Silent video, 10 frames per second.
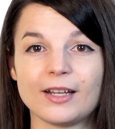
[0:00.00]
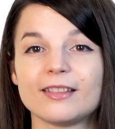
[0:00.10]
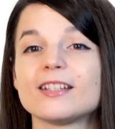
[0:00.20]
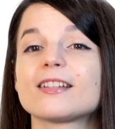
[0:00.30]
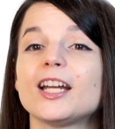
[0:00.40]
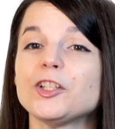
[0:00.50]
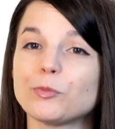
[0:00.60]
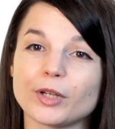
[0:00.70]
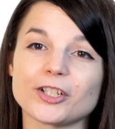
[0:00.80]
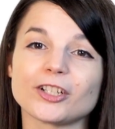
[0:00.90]
This kind of
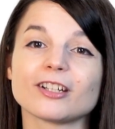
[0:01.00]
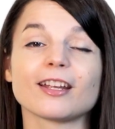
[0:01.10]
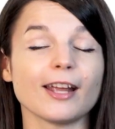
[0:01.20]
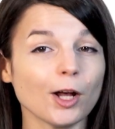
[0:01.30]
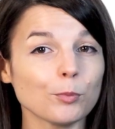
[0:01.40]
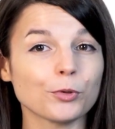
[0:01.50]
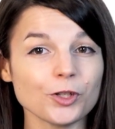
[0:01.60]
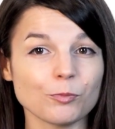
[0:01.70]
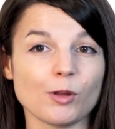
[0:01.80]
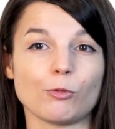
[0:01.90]
pressure can help
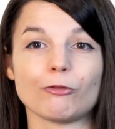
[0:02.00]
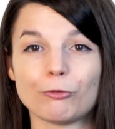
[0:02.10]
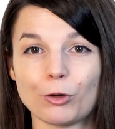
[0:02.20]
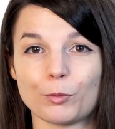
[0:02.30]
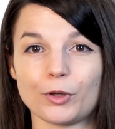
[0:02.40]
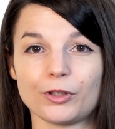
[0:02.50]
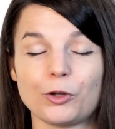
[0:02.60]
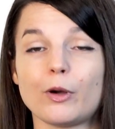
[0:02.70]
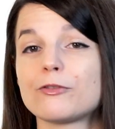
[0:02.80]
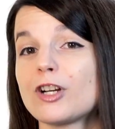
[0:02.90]
push people forward
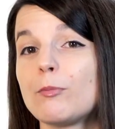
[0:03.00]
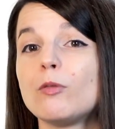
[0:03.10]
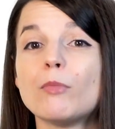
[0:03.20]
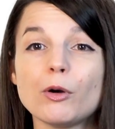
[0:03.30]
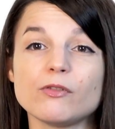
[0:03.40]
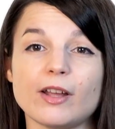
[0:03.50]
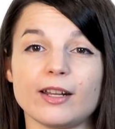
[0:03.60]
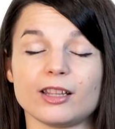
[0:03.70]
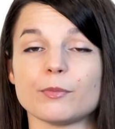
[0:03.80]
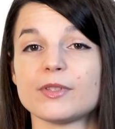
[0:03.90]
who have trouble
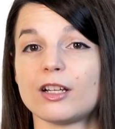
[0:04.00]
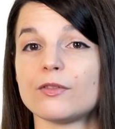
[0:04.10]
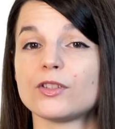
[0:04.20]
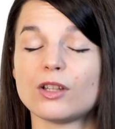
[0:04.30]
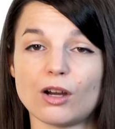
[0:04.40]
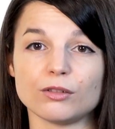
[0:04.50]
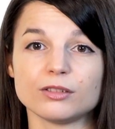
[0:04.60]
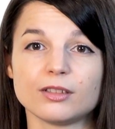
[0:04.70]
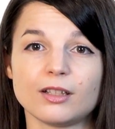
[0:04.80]
motivating themselves alone.